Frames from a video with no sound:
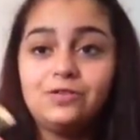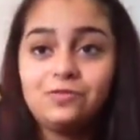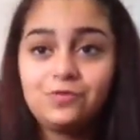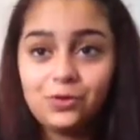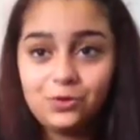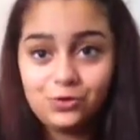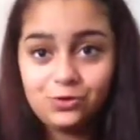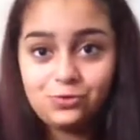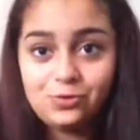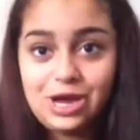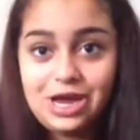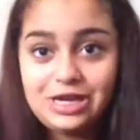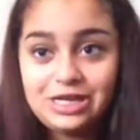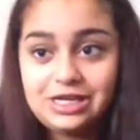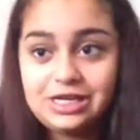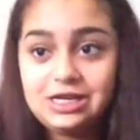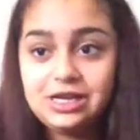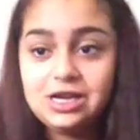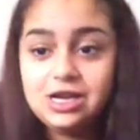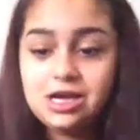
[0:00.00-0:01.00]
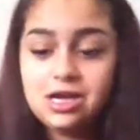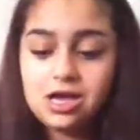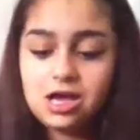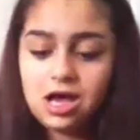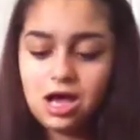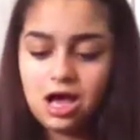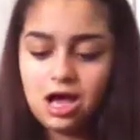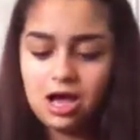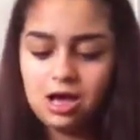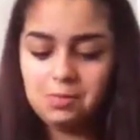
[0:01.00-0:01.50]
Photo Ready
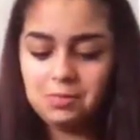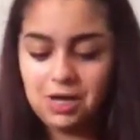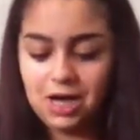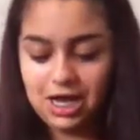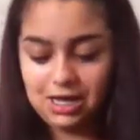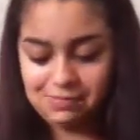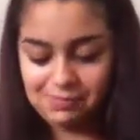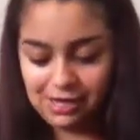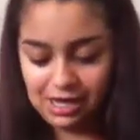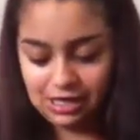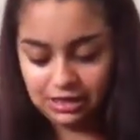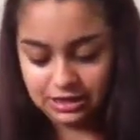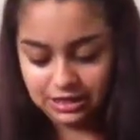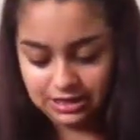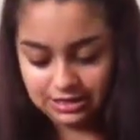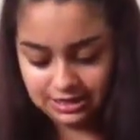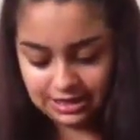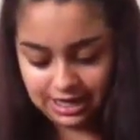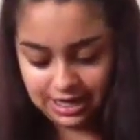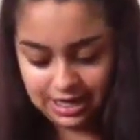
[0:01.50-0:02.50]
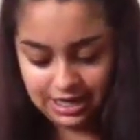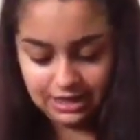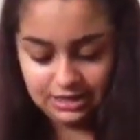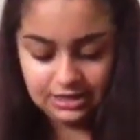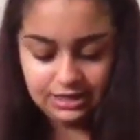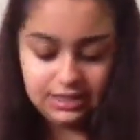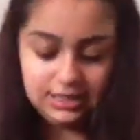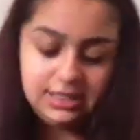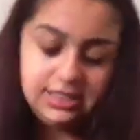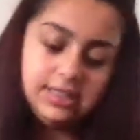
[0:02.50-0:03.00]
um, eye palette and
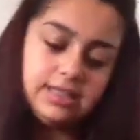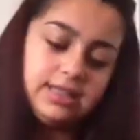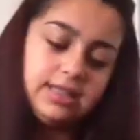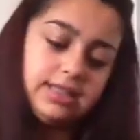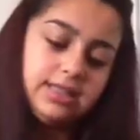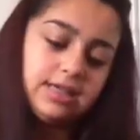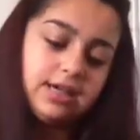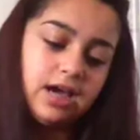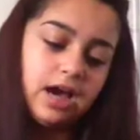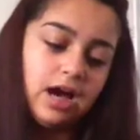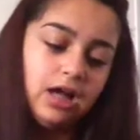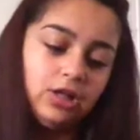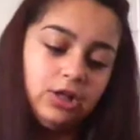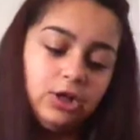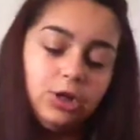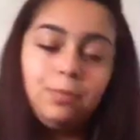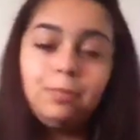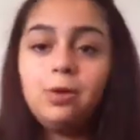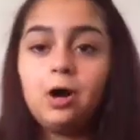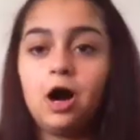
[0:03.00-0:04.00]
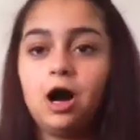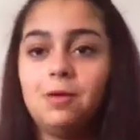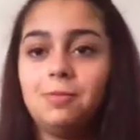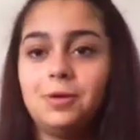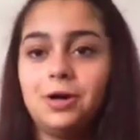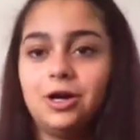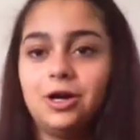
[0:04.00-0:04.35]
this is in the color Pop